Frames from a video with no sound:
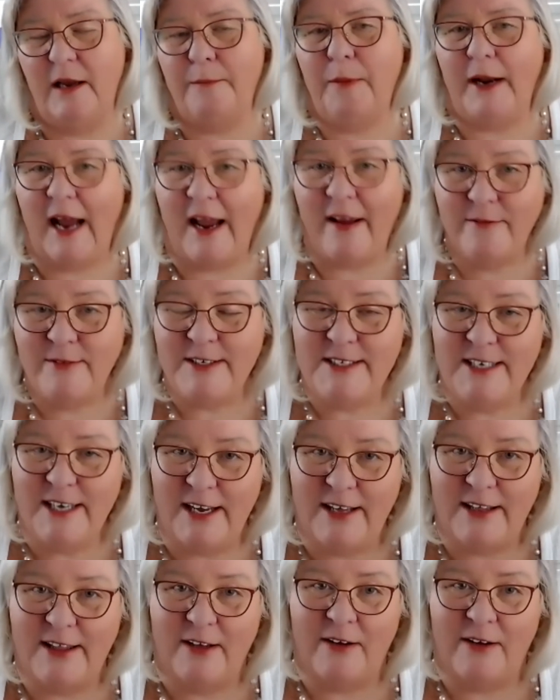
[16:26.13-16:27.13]
but I have to
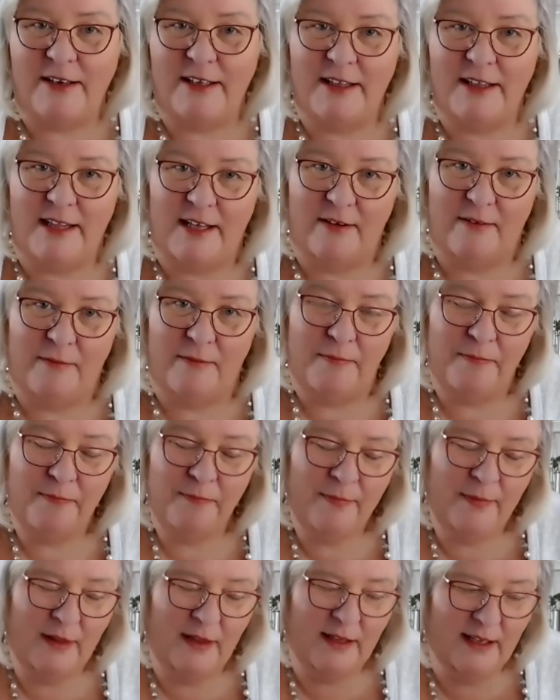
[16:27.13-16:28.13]
tell you the
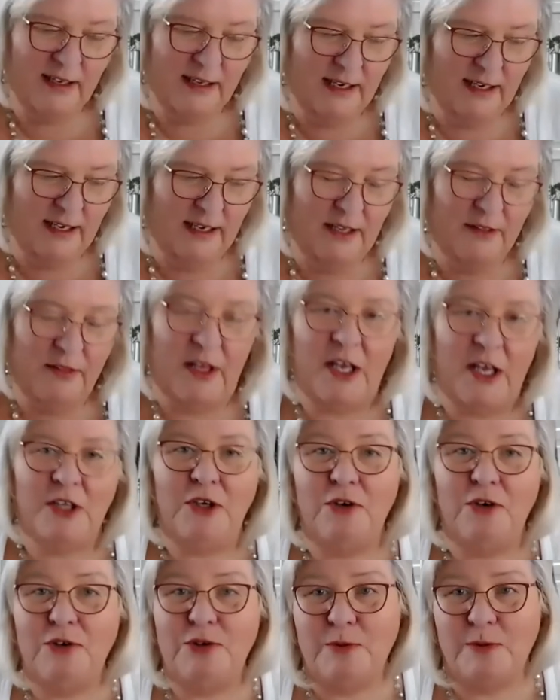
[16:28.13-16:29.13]

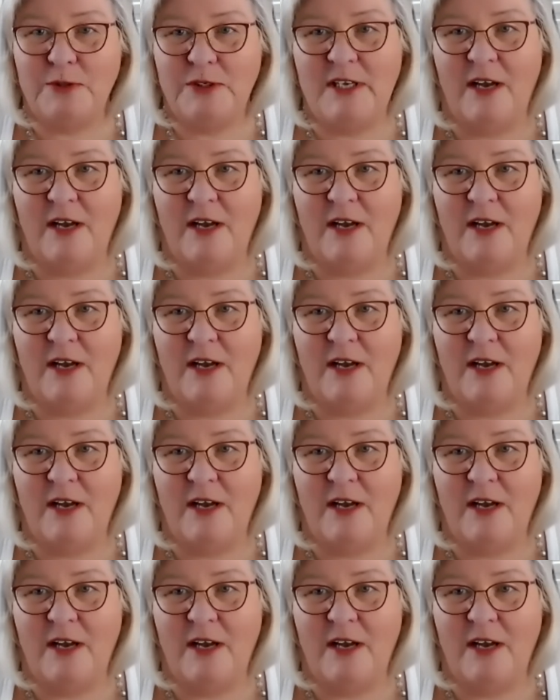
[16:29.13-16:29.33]
unusual